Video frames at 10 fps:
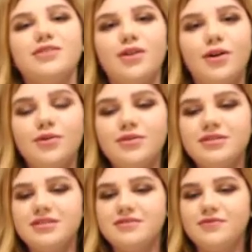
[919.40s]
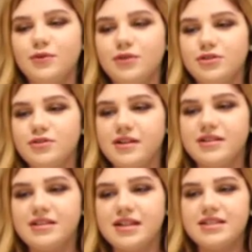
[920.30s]
our goal for
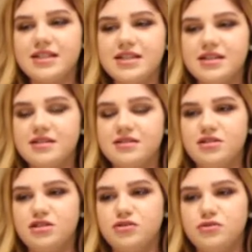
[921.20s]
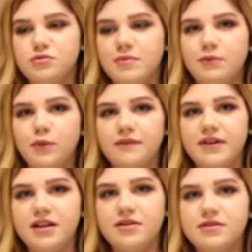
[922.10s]
2018, is to make more
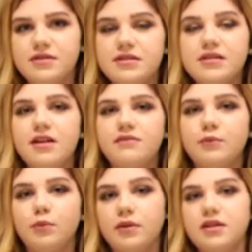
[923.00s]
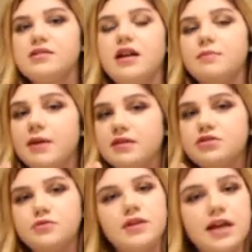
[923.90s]
videos and stuff. I'm really excited about
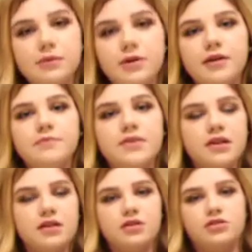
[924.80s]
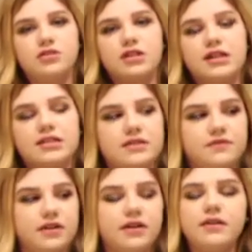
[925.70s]
this new camera. Just gonna have to
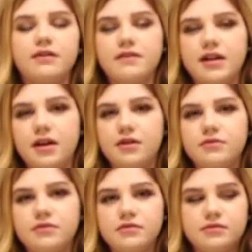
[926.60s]
figure out the video